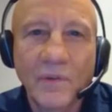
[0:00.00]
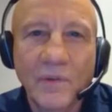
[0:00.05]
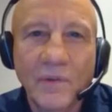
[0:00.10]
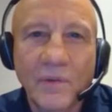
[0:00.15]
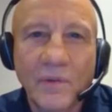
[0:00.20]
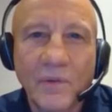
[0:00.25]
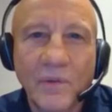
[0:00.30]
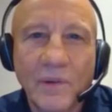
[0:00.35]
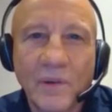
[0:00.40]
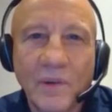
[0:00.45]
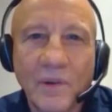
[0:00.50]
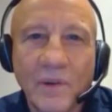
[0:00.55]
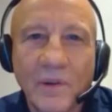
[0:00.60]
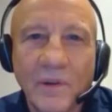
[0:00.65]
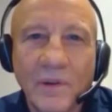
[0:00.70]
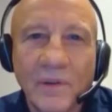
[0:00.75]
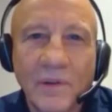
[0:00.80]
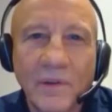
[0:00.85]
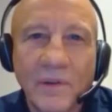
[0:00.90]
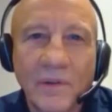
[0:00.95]

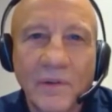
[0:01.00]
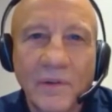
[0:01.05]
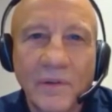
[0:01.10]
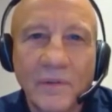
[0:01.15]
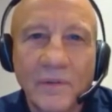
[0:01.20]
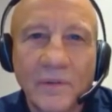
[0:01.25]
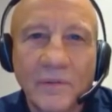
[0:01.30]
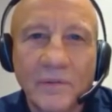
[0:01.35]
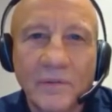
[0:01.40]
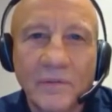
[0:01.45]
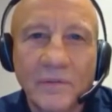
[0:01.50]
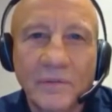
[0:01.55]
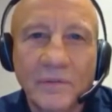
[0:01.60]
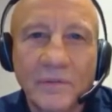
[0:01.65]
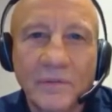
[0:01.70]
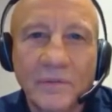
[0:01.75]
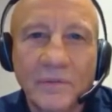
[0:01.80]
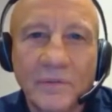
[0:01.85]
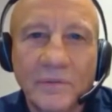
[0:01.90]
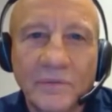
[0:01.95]

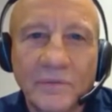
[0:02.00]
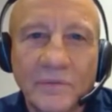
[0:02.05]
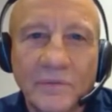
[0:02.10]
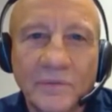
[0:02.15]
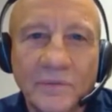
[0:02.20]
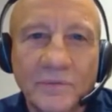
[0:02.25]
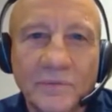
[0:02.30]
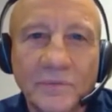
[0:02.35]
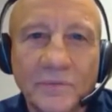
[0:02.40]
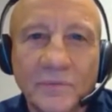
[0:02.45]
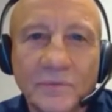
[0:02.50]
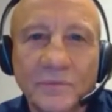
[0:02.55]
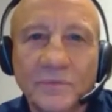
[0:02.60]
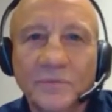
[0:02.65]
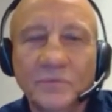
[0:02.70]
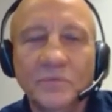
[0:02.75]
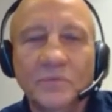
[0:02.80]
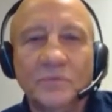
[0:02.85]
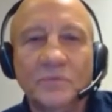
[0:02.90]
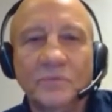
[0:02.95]

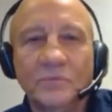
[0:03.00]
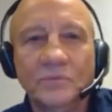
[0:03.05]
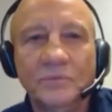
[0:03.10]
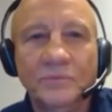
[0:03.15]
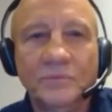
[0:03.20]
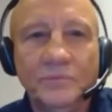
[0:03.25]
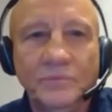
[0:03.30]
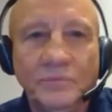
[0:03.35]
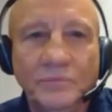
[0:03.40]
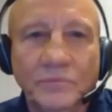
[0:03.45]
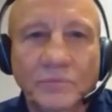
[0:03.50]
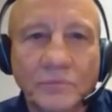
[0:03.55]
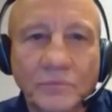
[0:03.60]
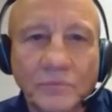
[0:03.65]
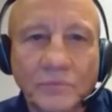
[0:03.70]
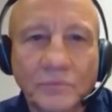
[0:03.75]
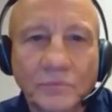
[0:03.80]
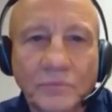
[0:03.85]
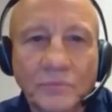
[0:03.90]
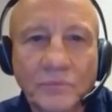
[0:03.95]

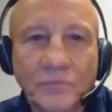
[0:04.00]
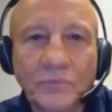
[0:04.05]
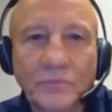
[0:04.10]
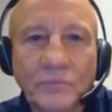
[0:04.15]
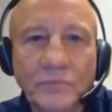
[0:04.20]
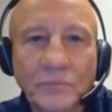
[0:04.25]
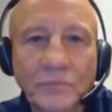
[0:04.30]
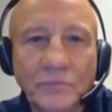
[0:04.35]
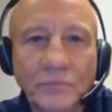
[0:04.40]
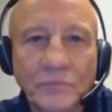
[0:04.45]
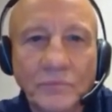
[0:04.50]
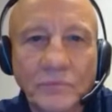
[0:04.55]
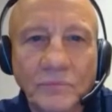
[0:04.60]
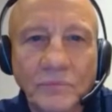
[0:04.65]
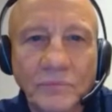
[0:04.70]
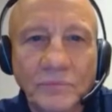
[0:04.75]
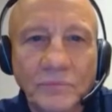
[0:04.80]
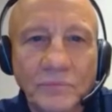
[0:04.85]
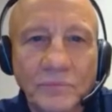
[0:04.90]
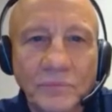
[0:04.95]

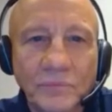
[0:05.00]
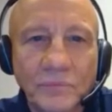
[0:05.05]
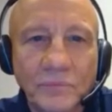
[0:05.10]
No words are spoken by the person on screen.